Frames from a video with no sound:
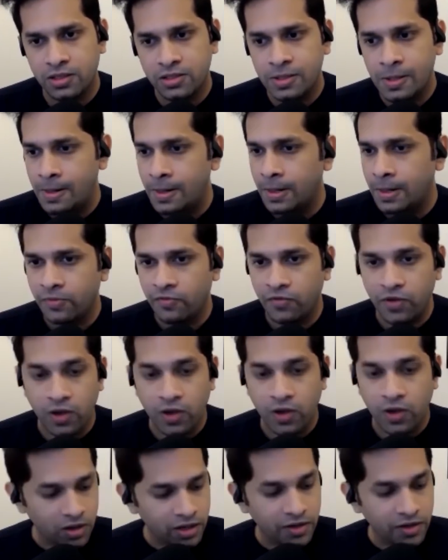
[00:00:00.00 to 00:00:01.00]
We all
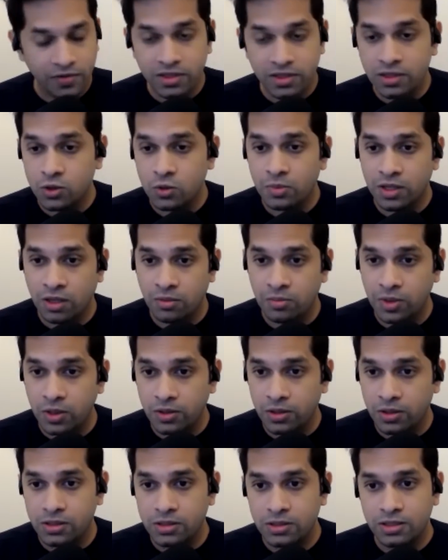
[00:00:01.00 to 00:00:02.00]
live with the
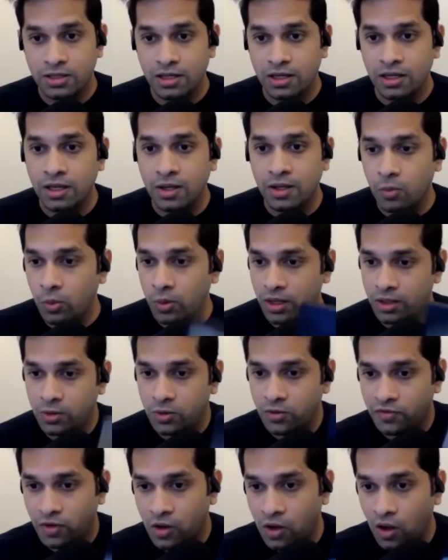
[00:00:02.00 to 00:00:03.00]
supercomputers, we do
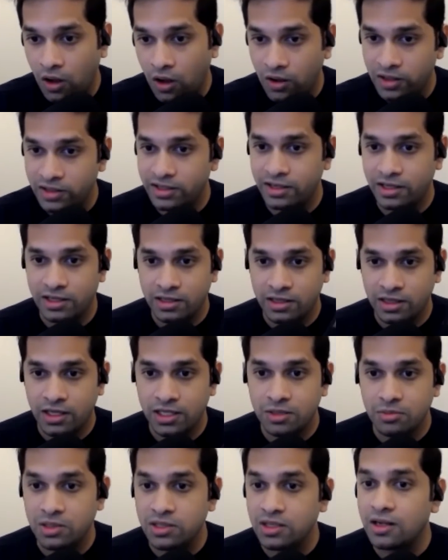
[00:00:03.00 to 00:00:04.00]
for calls and other things,
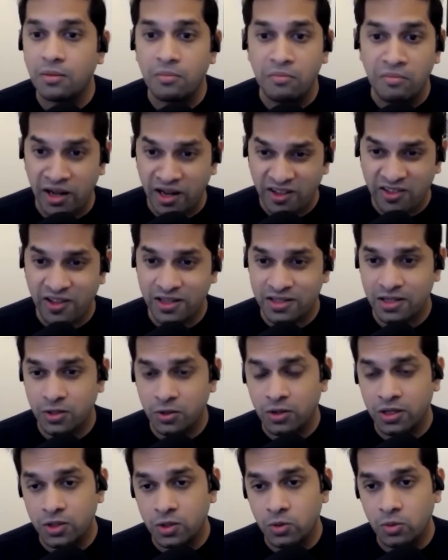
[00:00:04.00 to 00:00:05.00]
but there are many things that you
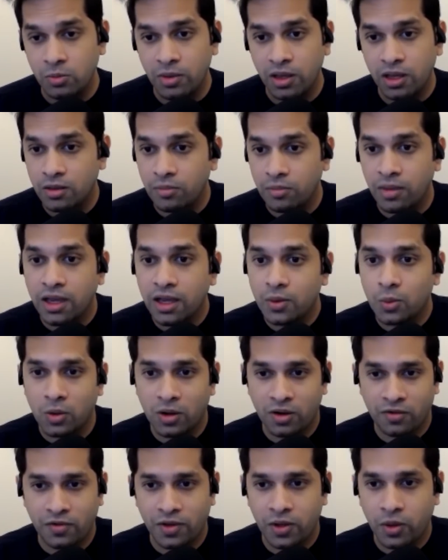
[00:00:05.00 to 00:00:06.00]
can do. Make it work
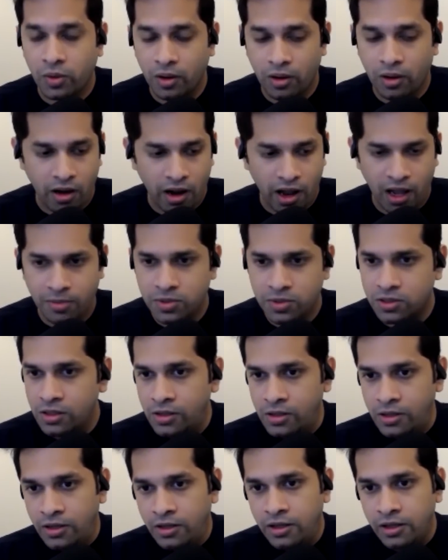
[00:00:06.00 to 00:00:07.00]
for you. There are apps
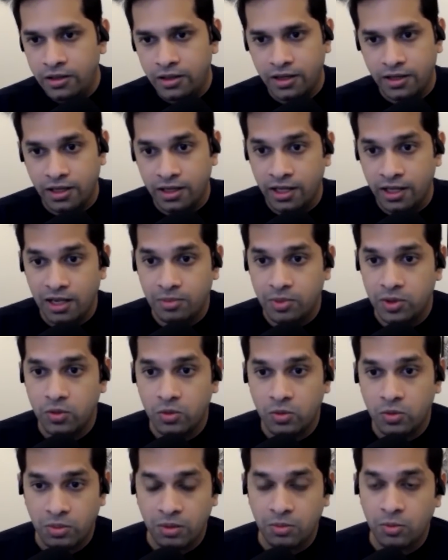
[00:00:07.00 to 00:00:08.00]
that can help
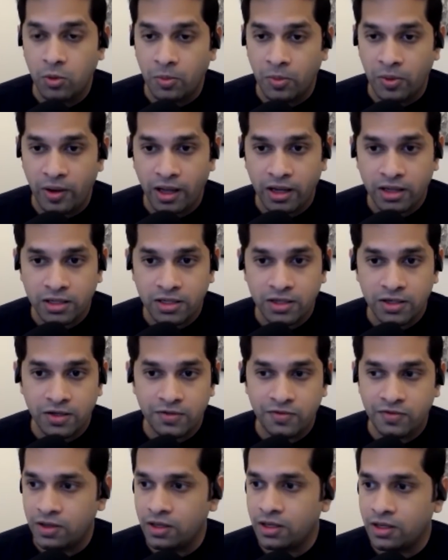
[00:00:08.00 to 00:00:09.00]
you be more
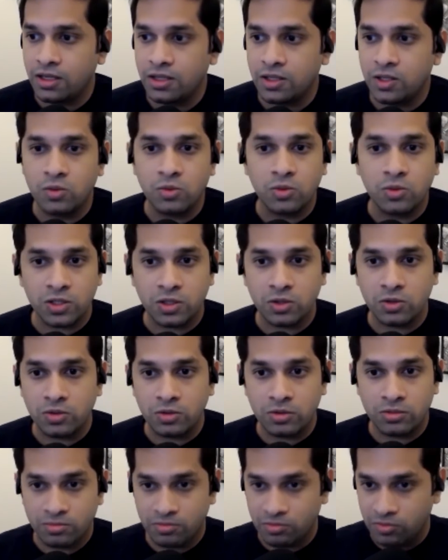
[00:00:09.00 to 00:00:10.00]
productive. You want to
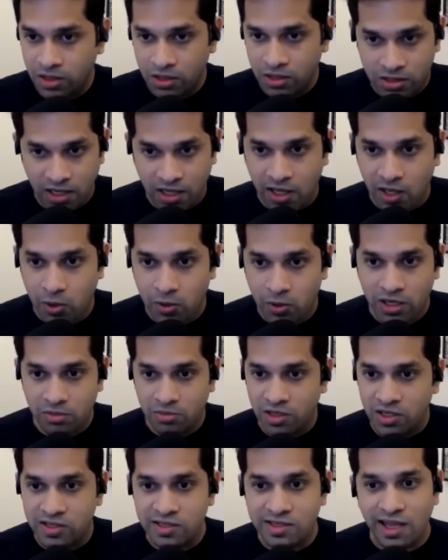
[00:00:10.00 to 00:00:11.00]
be secluded,
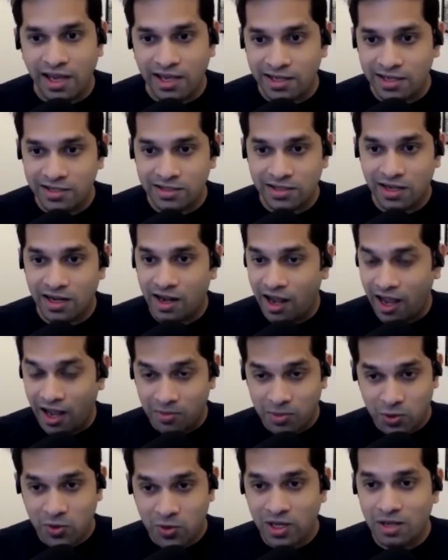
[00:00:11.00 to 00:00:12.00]
be silent, there are
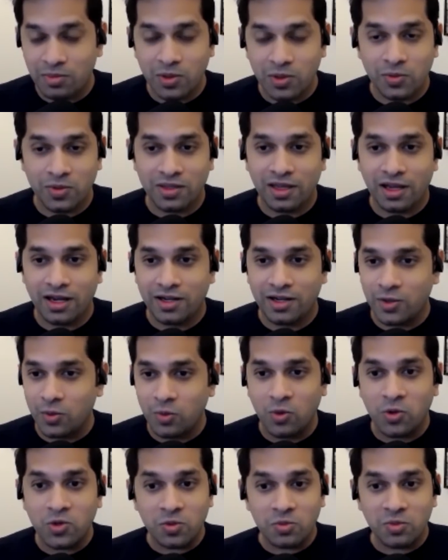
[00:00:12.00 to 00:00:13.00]
apps to help you with that. You
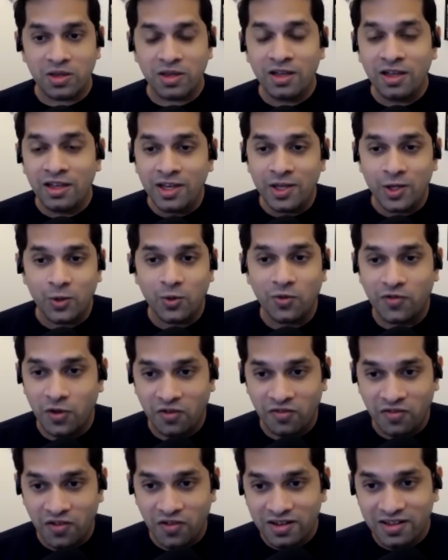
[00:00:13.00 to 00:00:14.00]
want to be, if you're a
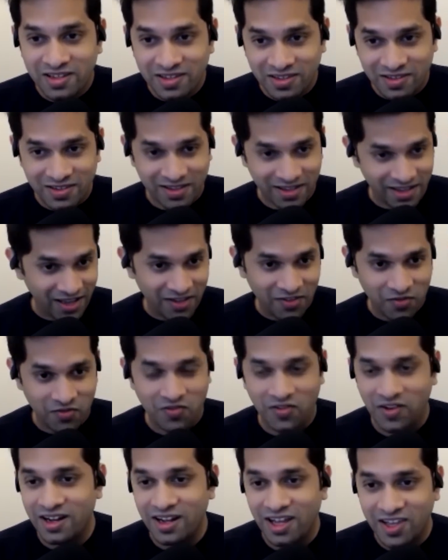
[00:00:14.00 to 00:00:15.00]
fitness like
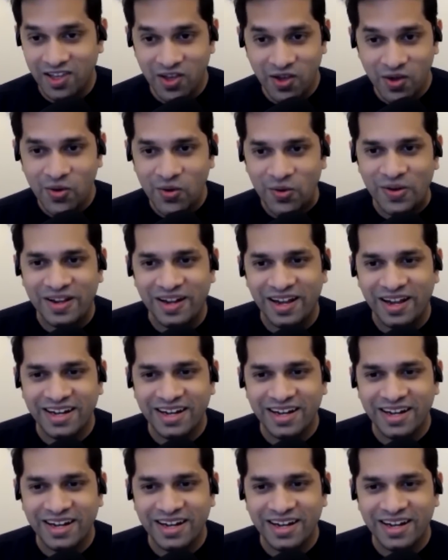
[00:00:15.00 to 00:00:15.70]
freak like you, right?